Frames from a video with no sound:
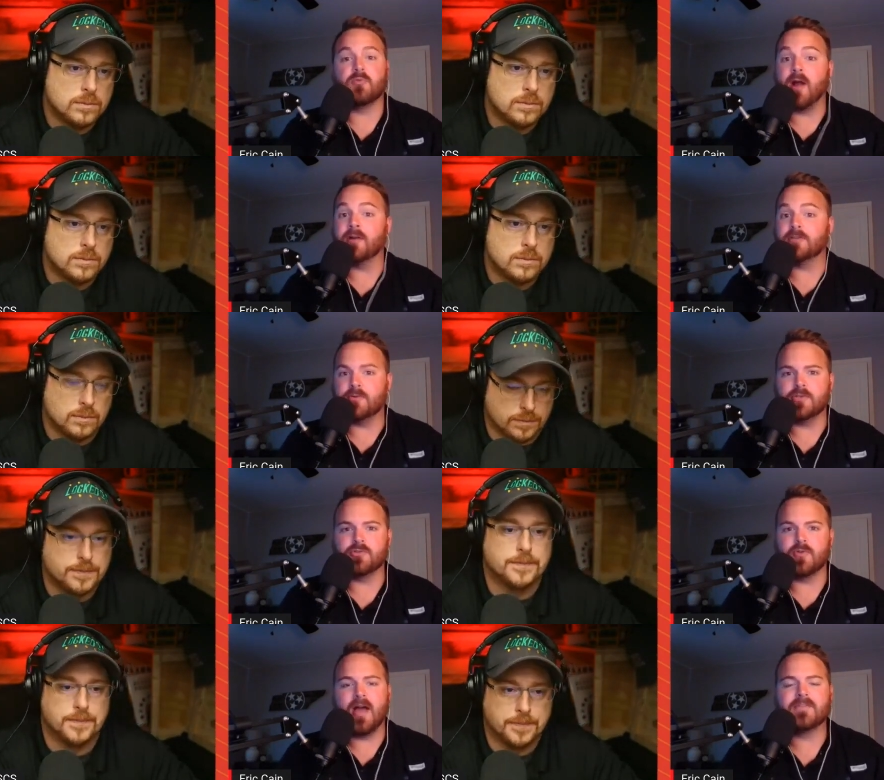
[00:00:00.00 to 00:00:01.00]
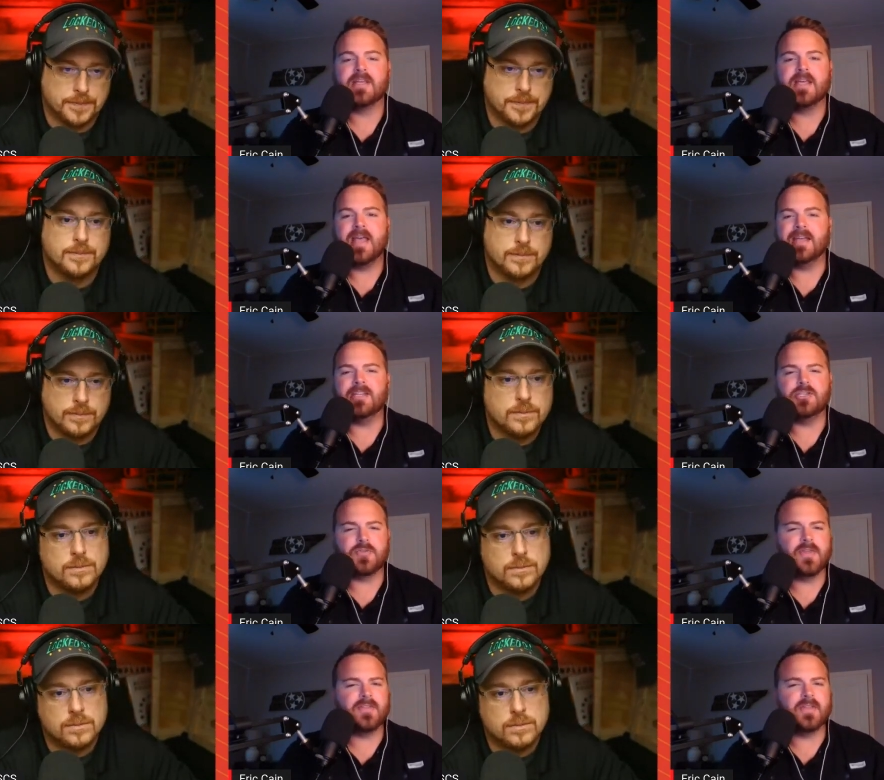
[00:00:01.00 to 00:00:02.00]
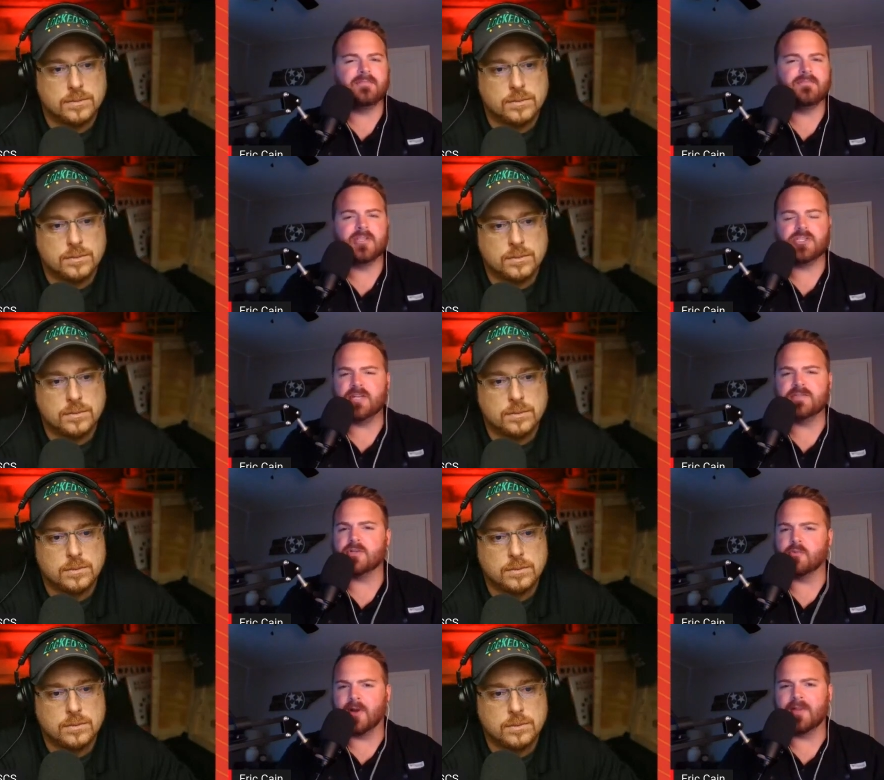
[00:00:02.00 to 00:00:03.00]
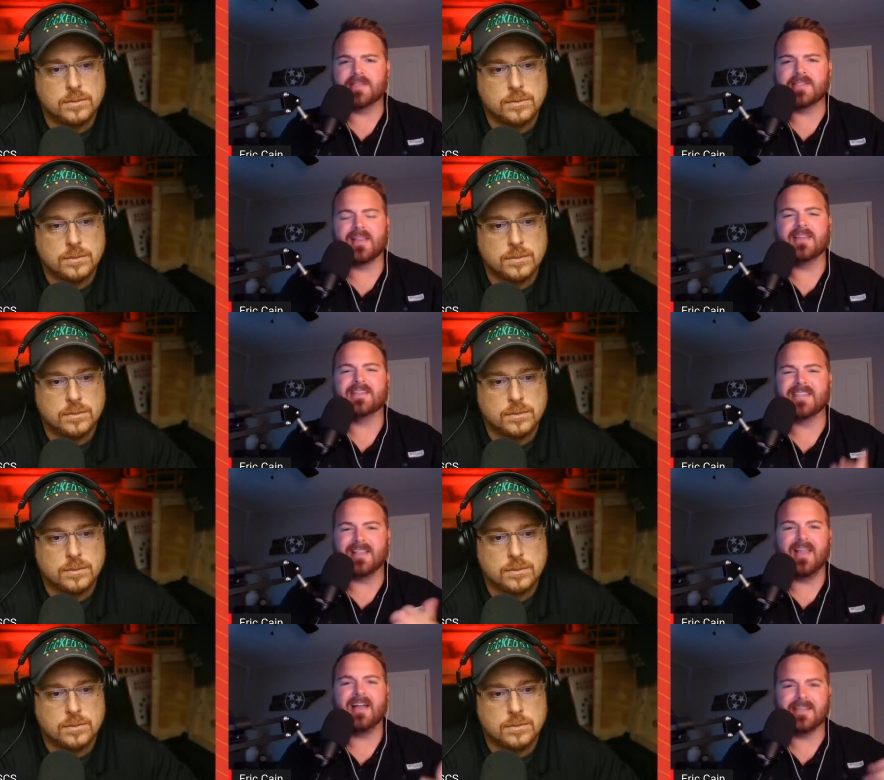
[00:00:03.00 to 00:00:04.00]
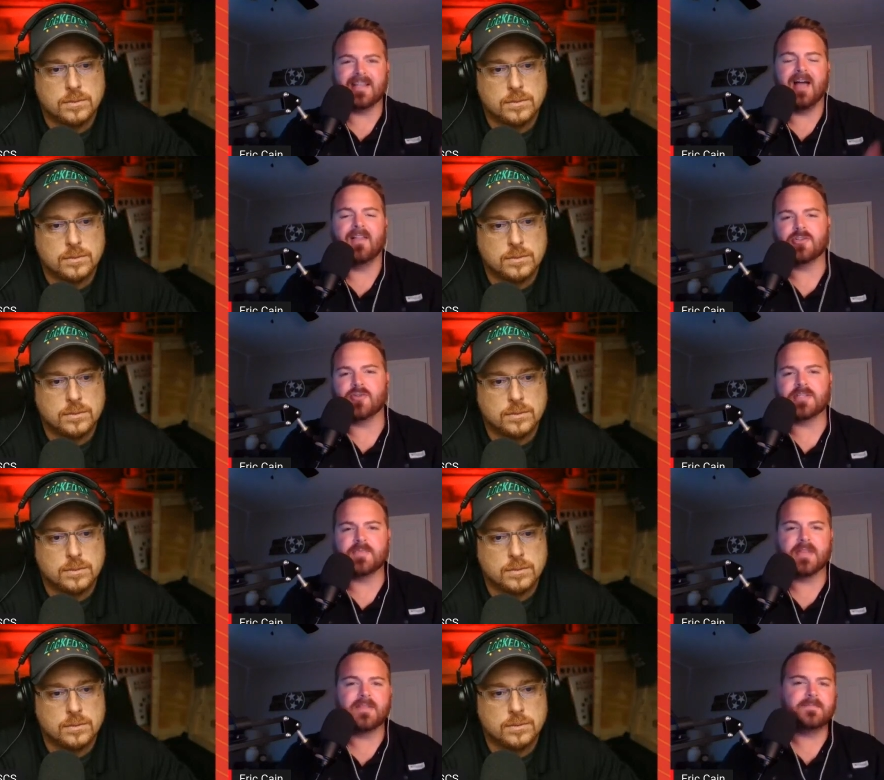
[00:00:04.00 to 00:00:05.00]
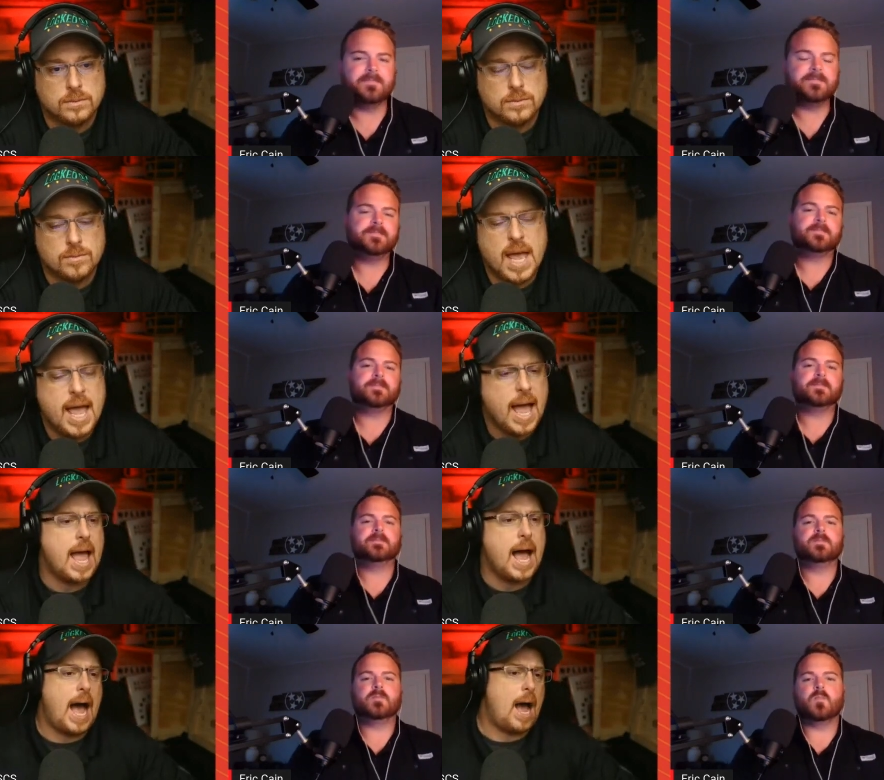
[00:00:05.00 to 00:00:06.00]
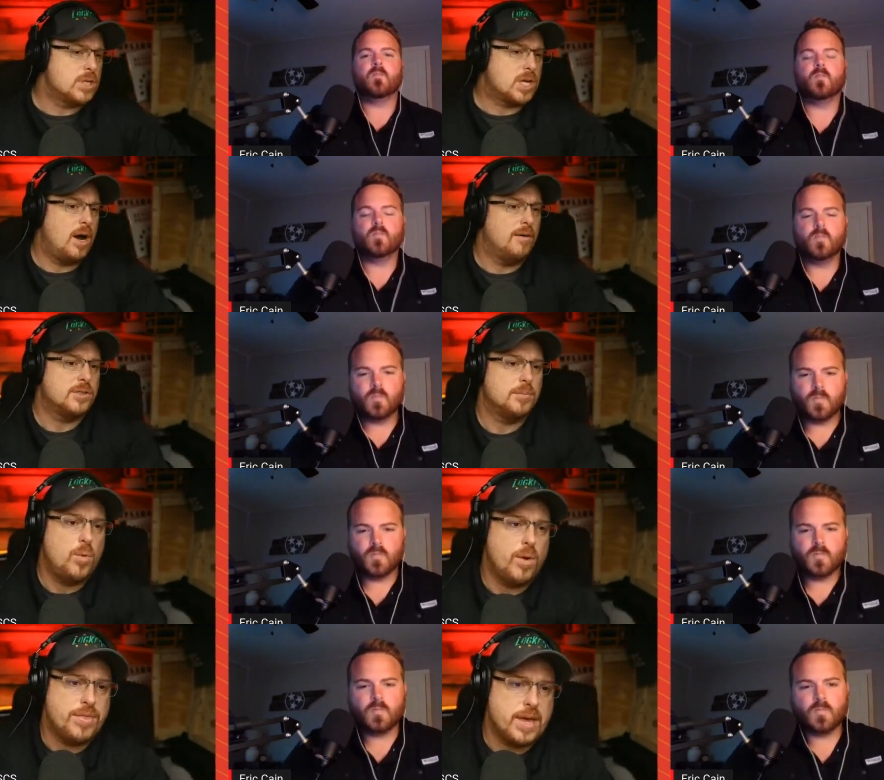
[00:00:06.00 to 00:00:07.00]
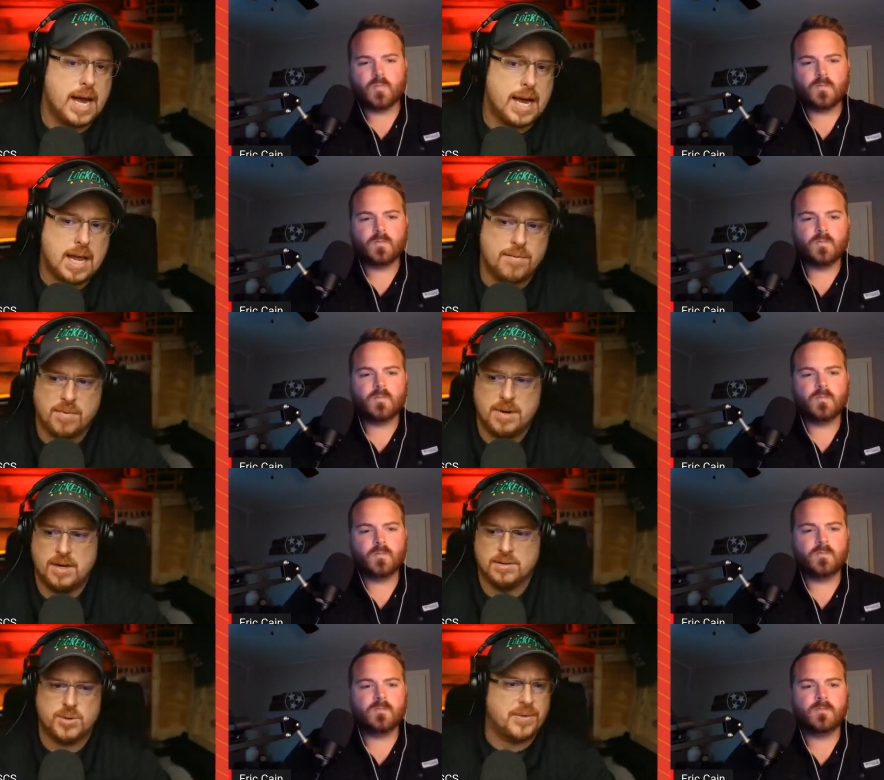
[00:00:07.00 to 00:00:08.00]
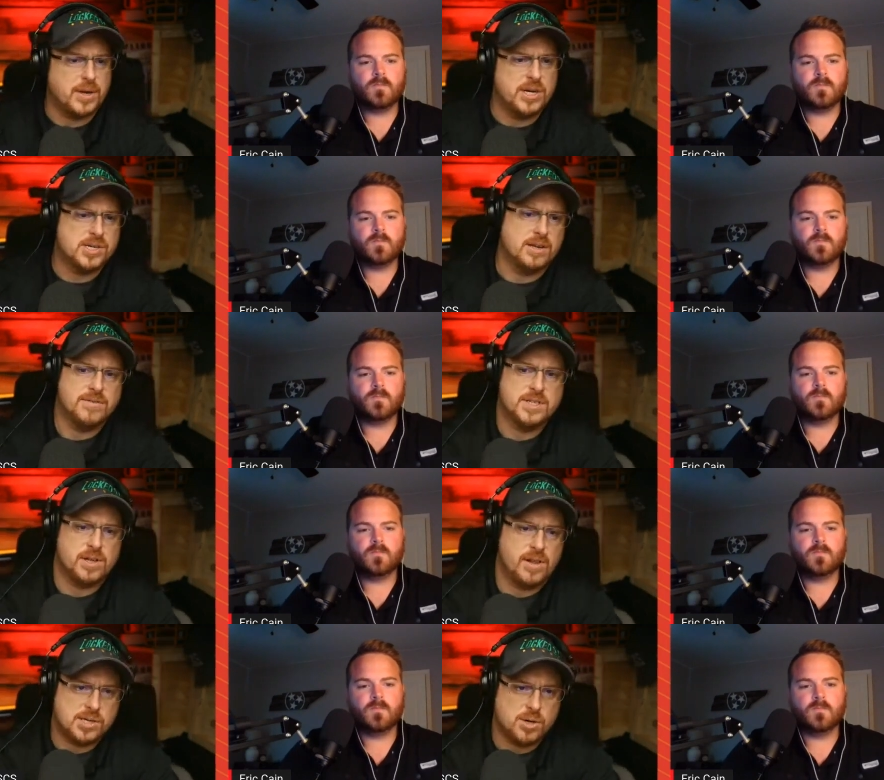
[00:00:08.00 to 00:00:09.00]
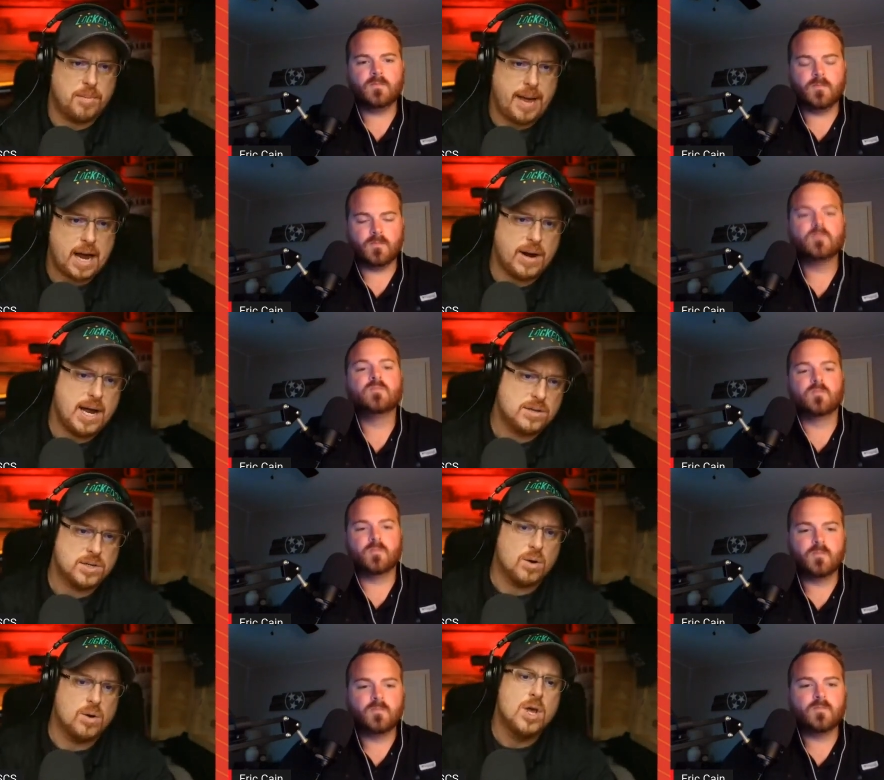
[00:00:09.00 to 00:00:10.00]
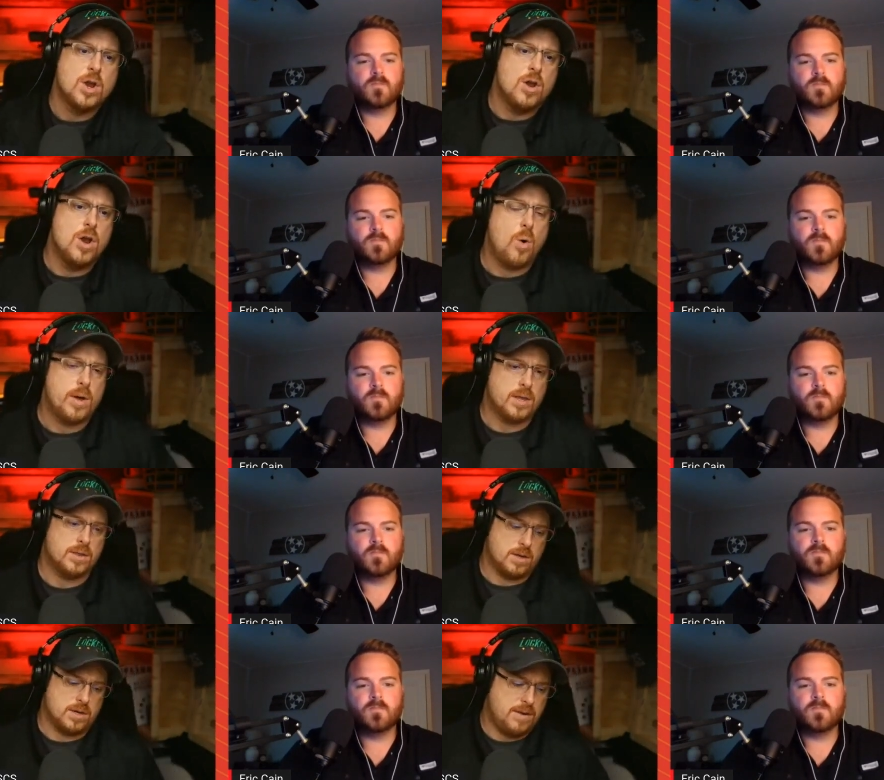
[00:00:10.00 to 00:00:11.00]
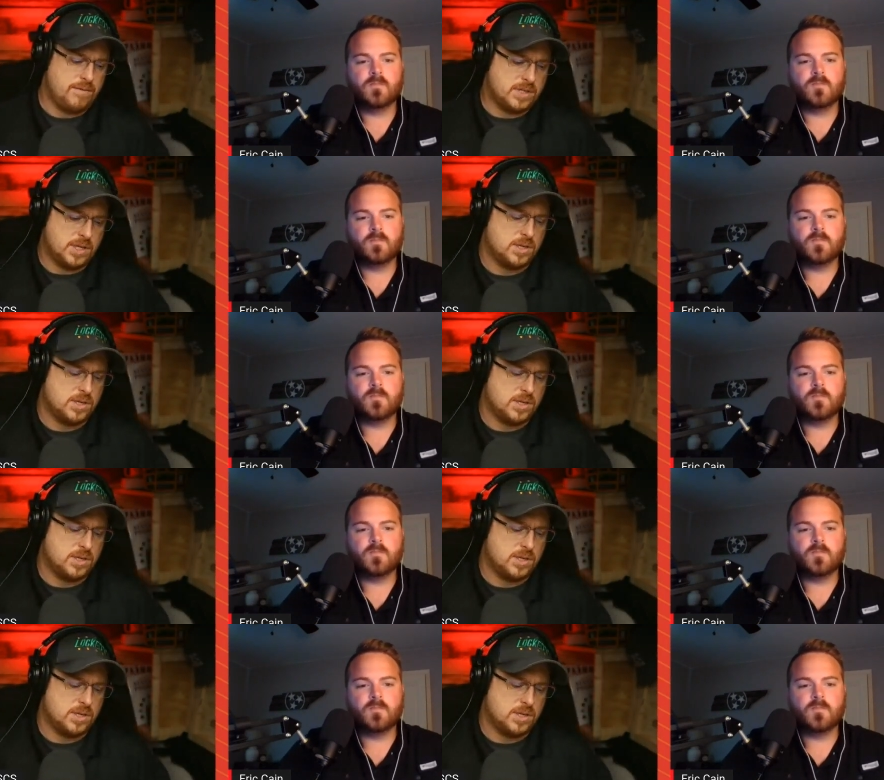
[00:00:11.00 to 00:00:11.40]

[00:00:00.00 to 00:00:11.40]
Speaker 1: prior to the draft, and did you think that the Chiefs could realistically select a guy like Trey Smith?
Speaker 2: I was comfortable with it. I come from a strength conditioning physiological background, so knowing that the team physicians at